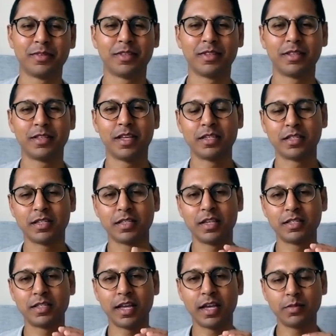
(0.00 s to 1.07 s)
there's there's
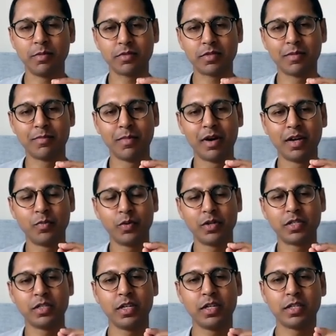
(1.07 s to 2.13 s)
an aspect of the mind which
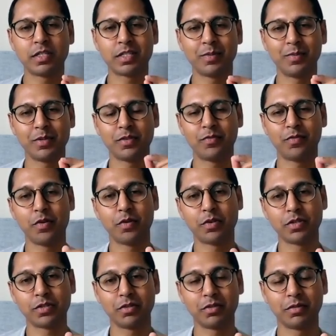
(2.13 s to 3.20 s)
needs something to focus on,